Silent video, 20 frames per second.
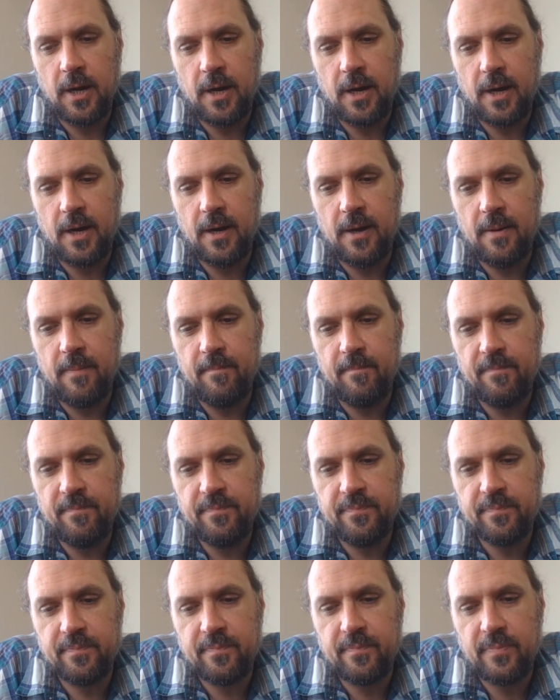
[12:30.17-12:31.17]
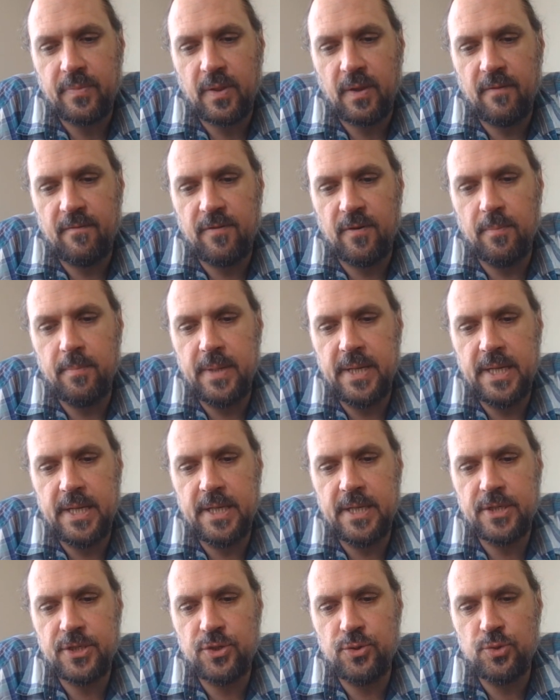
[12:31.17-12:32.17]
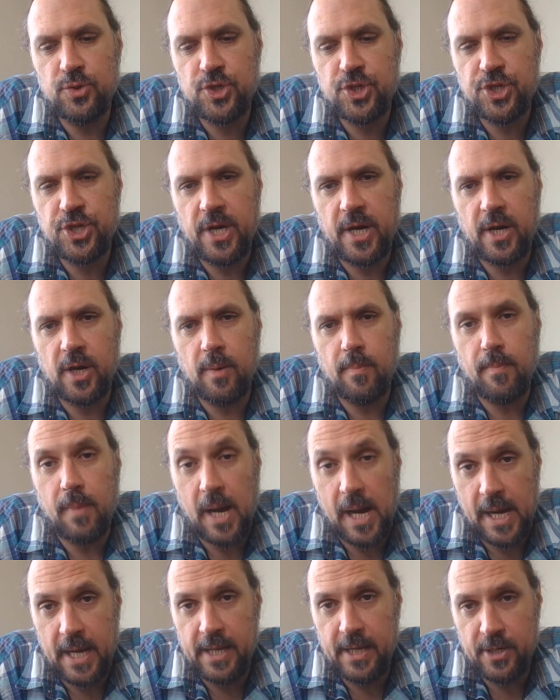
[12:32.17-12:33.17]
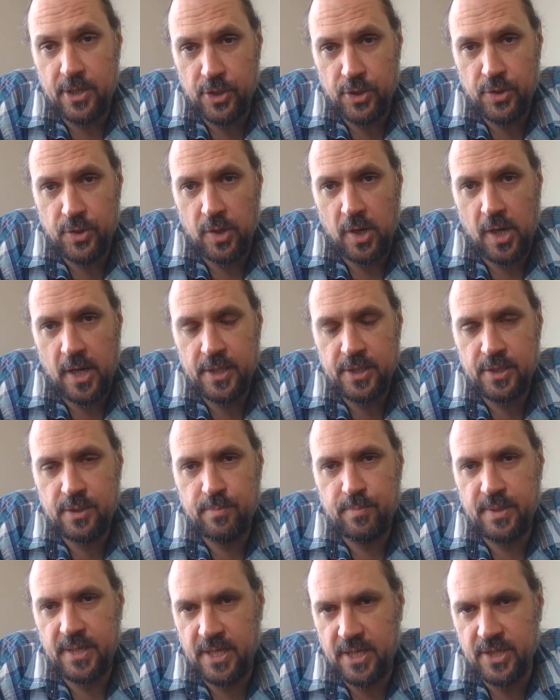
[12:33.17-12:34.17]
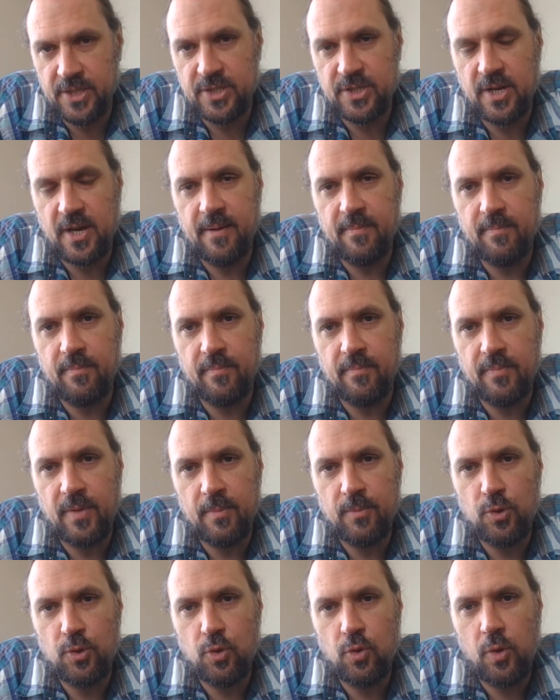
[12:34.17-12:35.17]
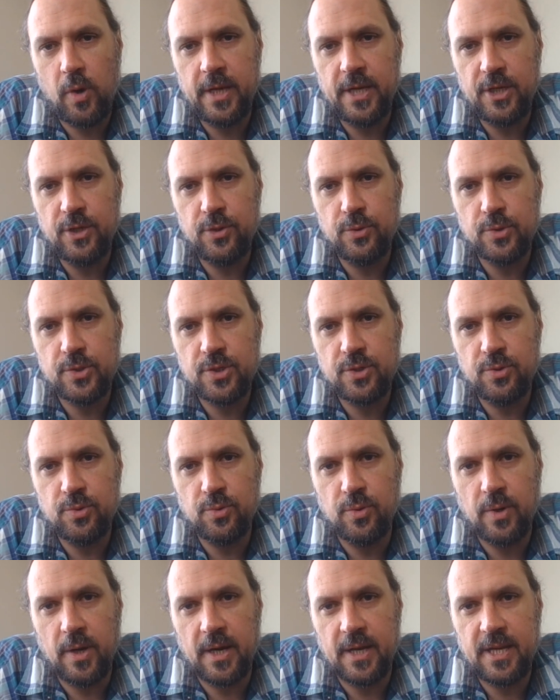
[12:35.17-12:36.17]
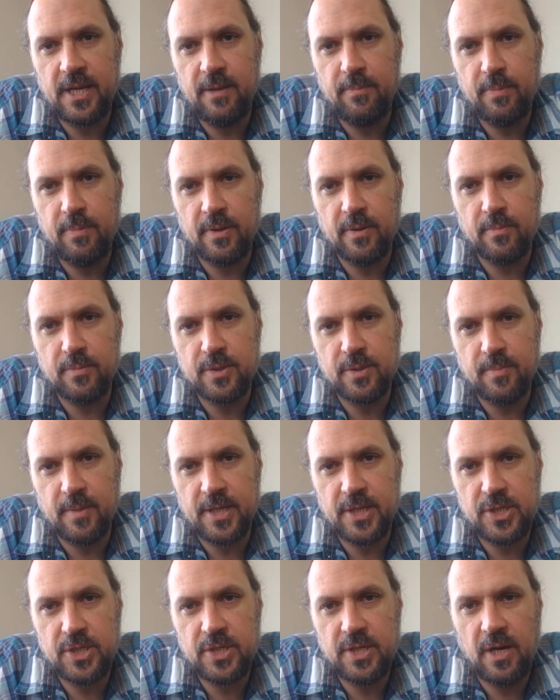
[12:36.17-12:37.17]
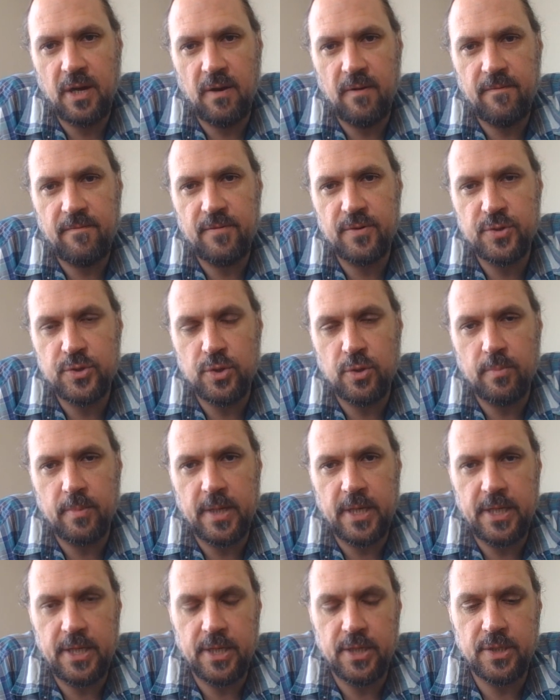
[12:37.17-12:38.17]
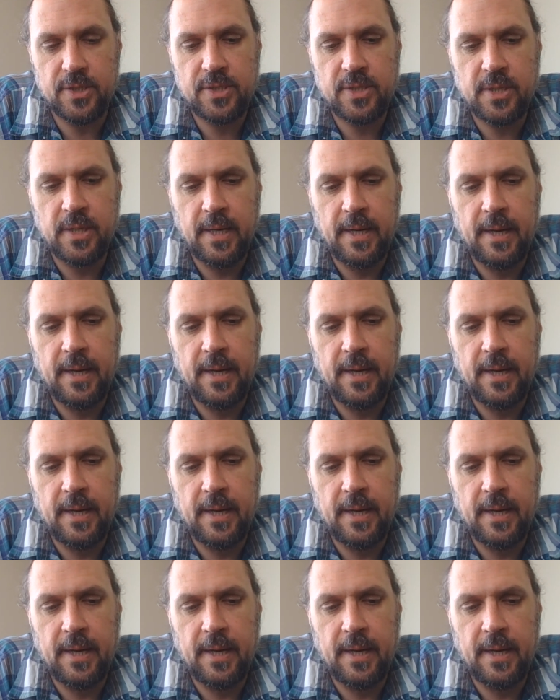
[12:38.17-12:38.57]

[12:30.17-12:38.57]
um, for me to share my inner thoughts because I'm quite used to keeping them to myself for so many years.